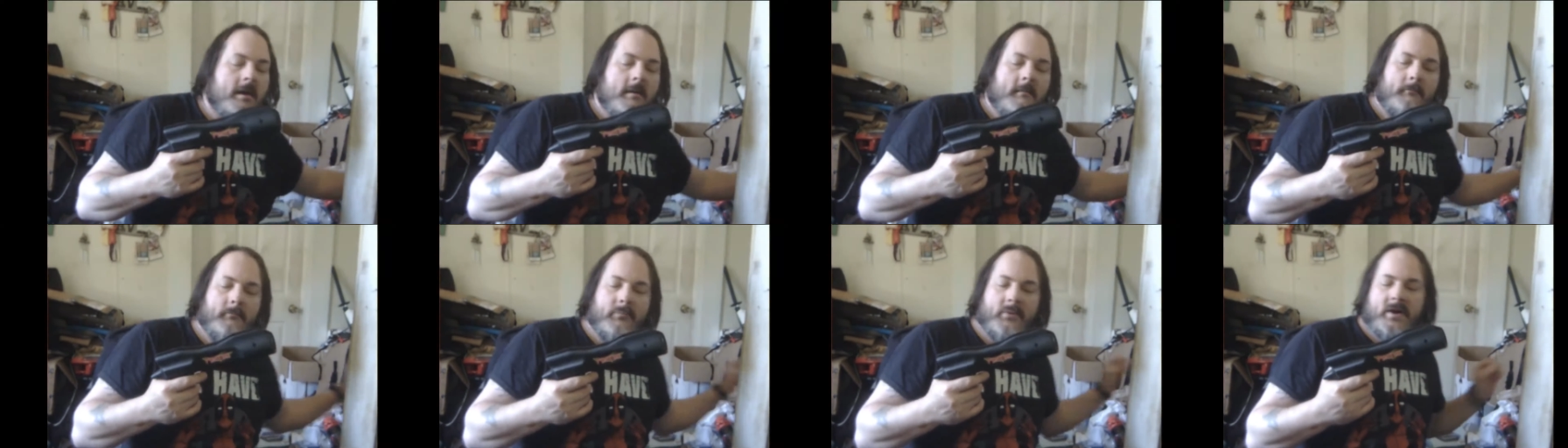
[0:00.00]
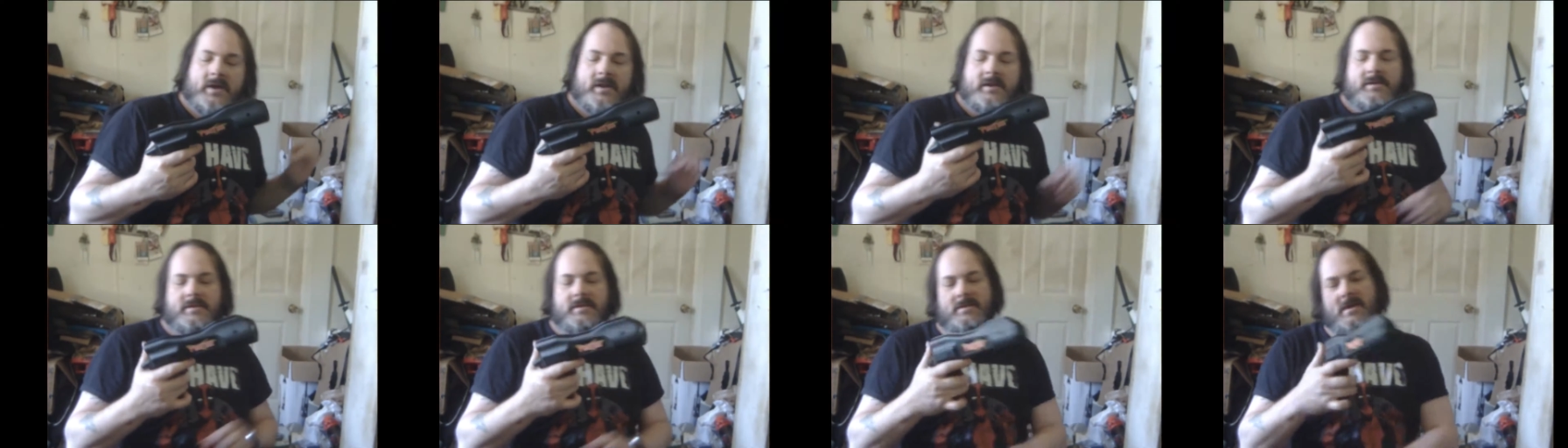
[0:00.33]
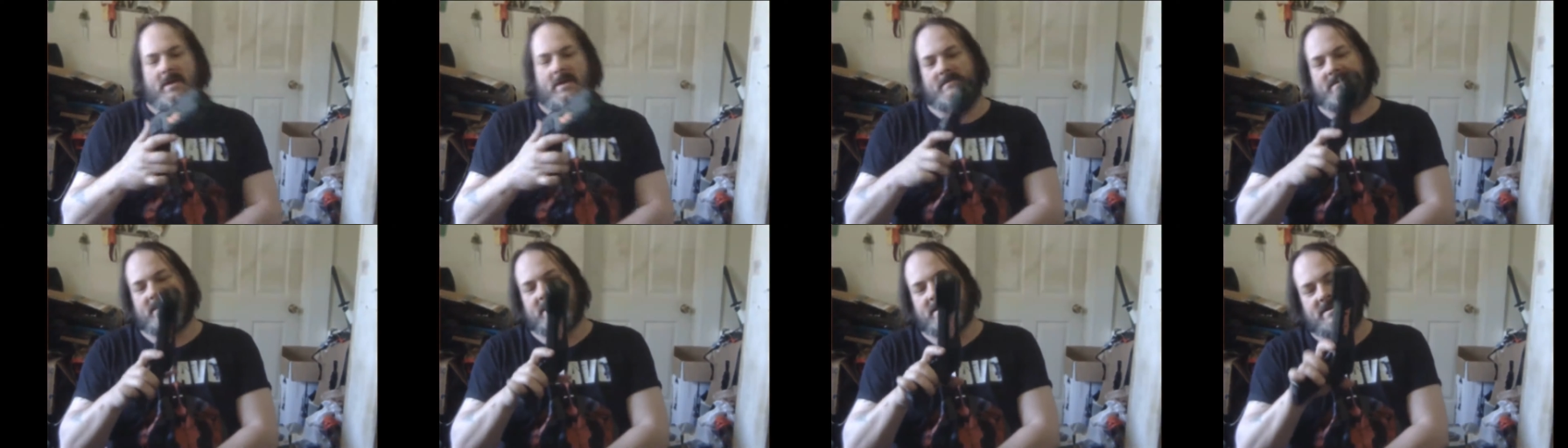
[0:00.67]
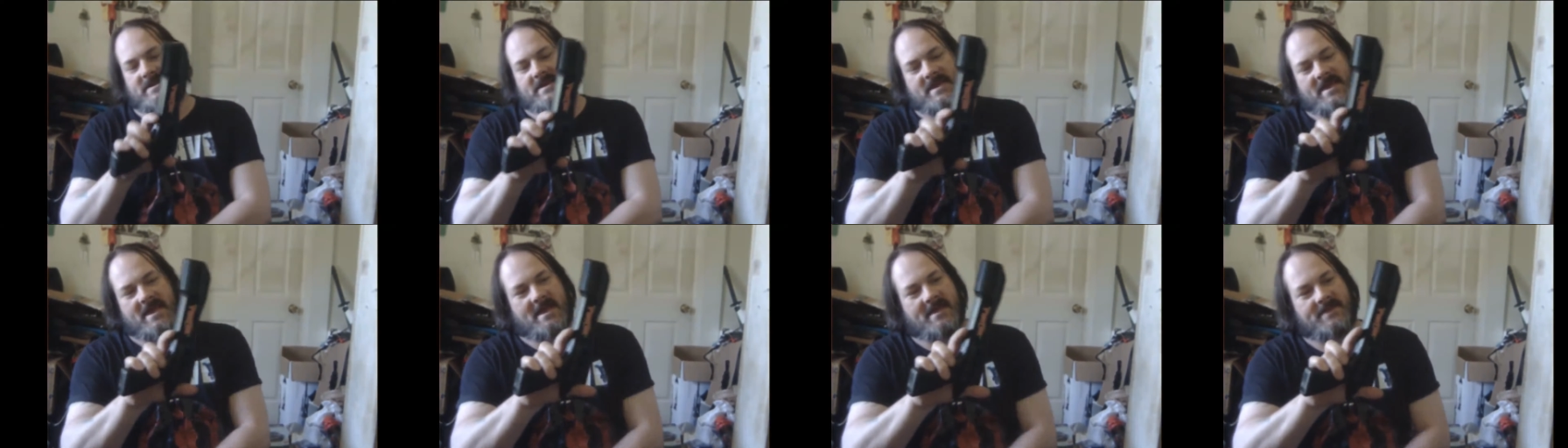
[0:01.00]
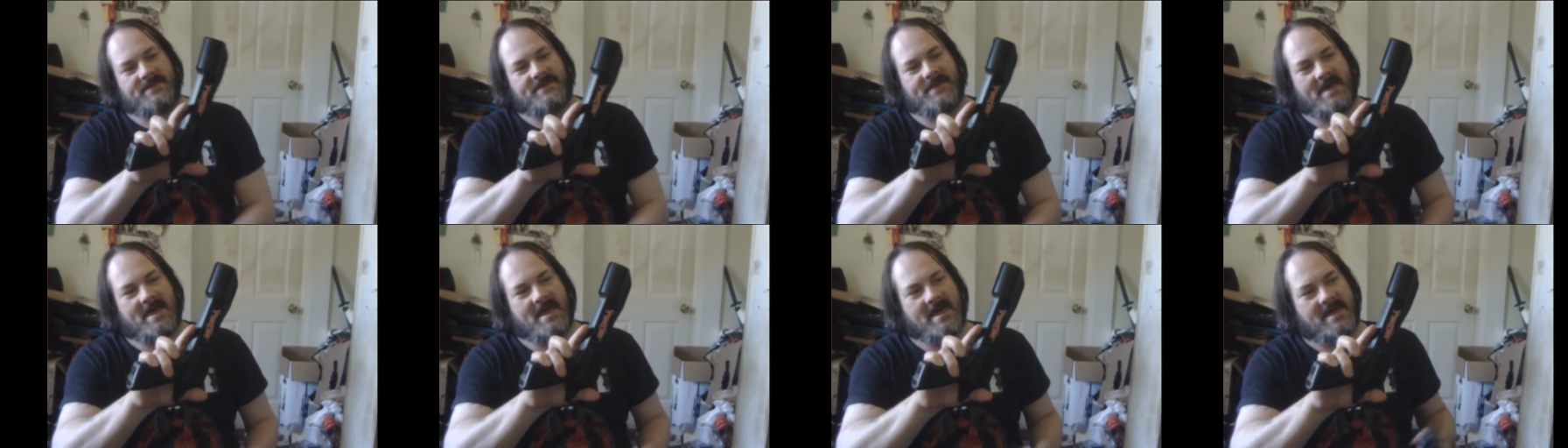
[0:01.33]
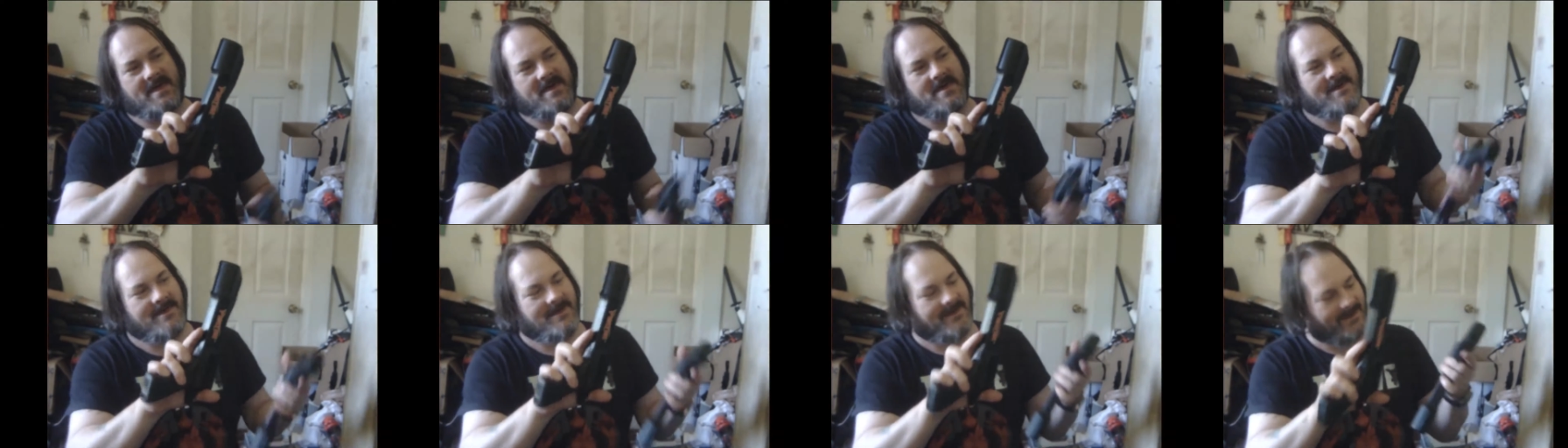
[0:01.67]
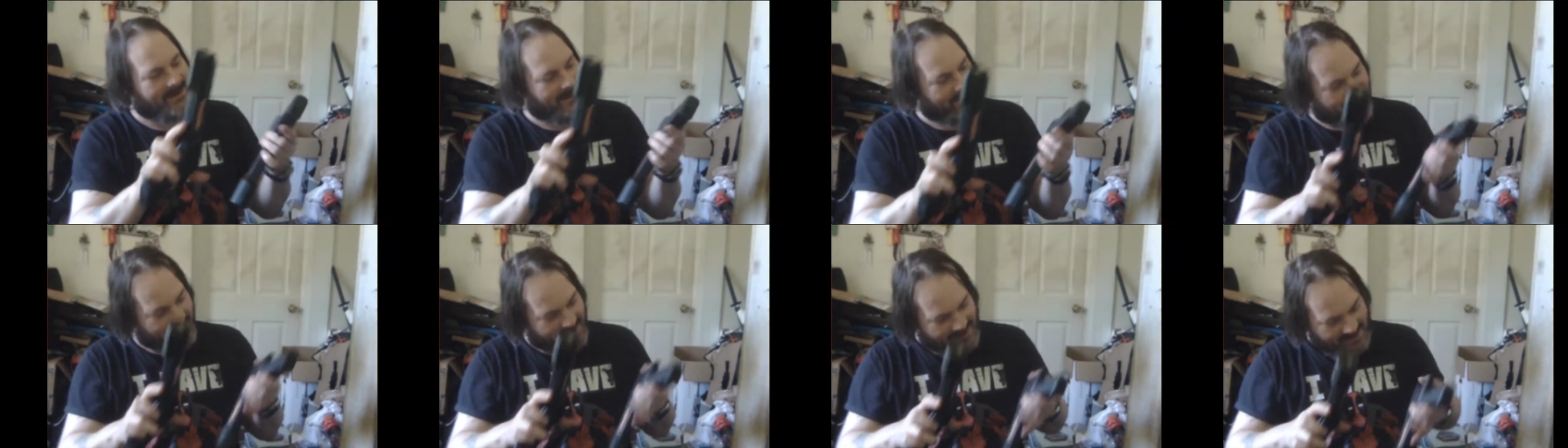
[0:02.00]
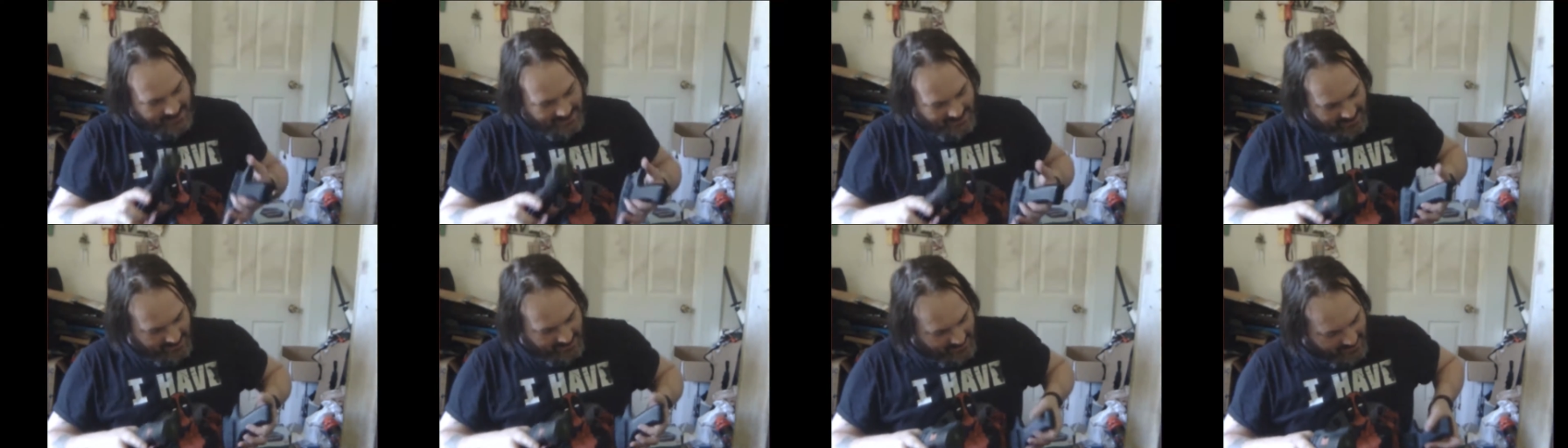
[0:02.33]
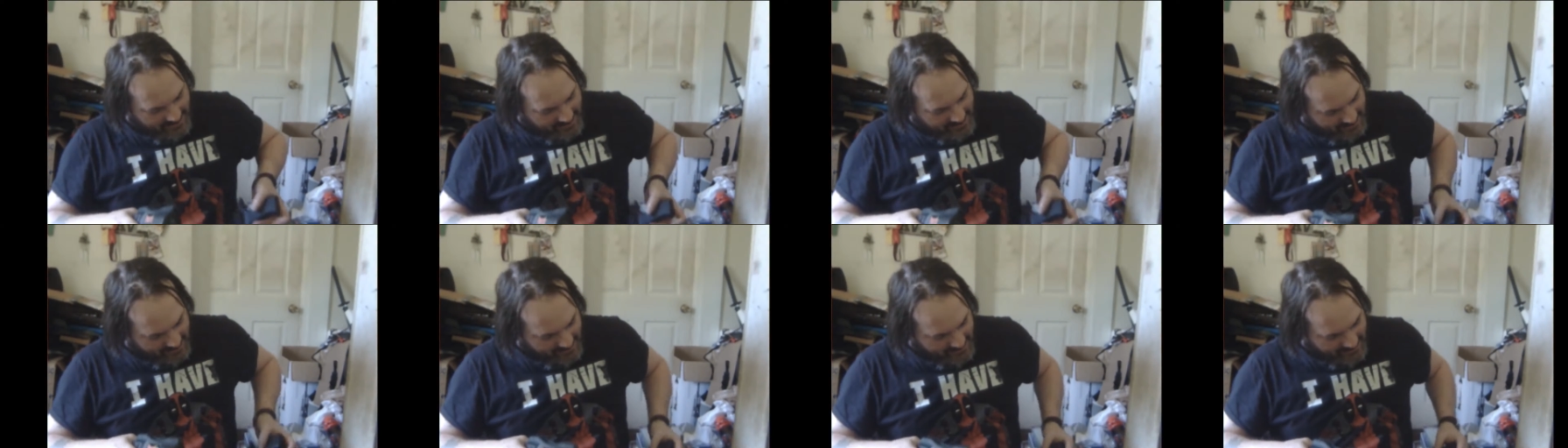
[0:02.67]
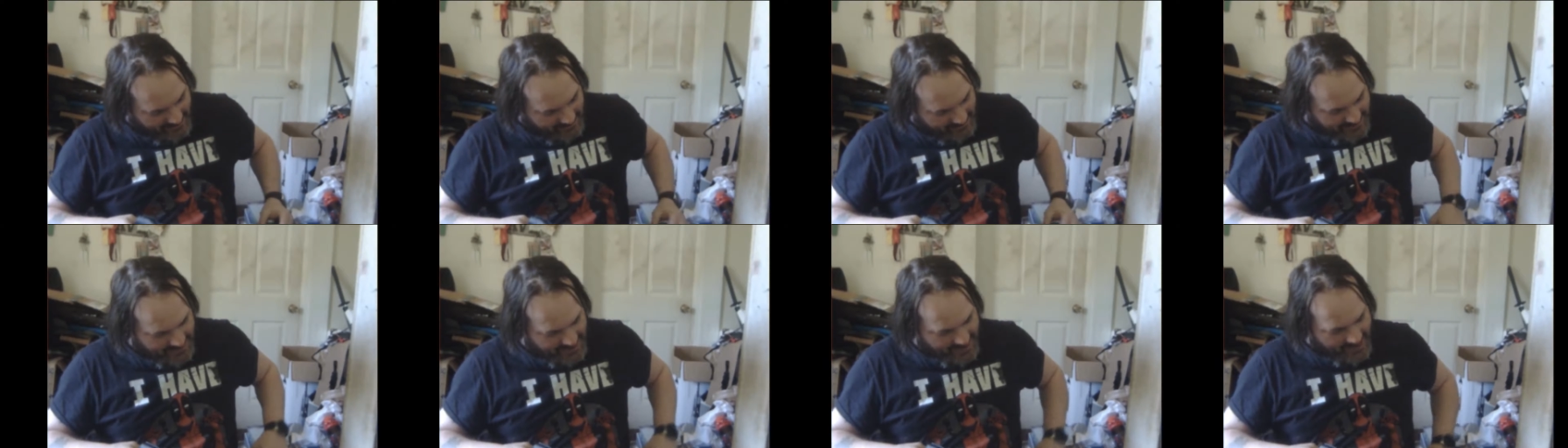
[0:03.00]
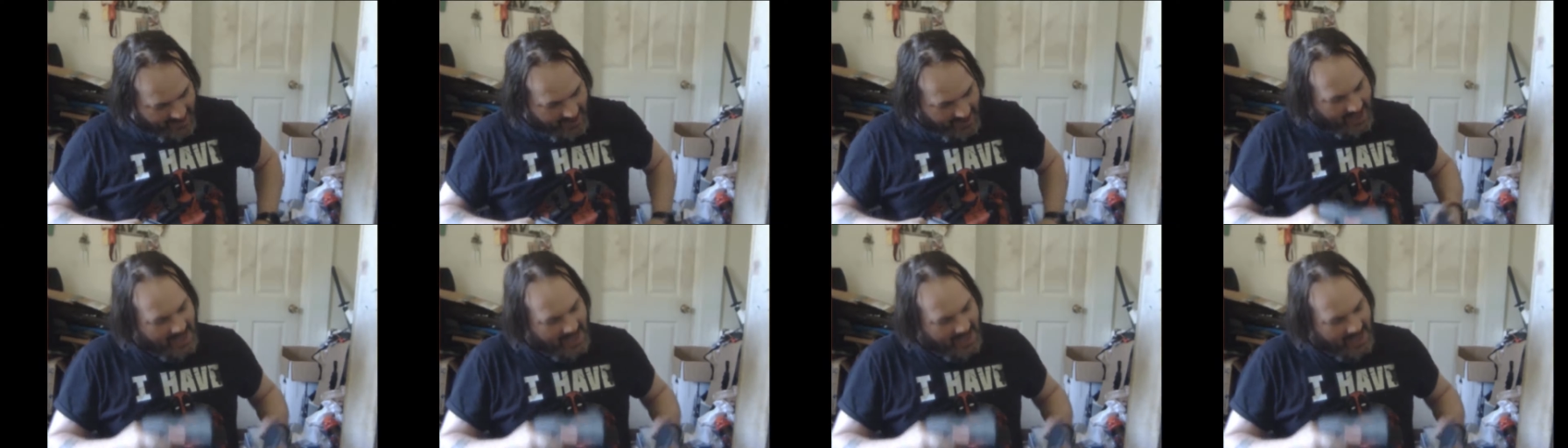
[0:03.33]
But I mean, yeah, it's like, yeah, I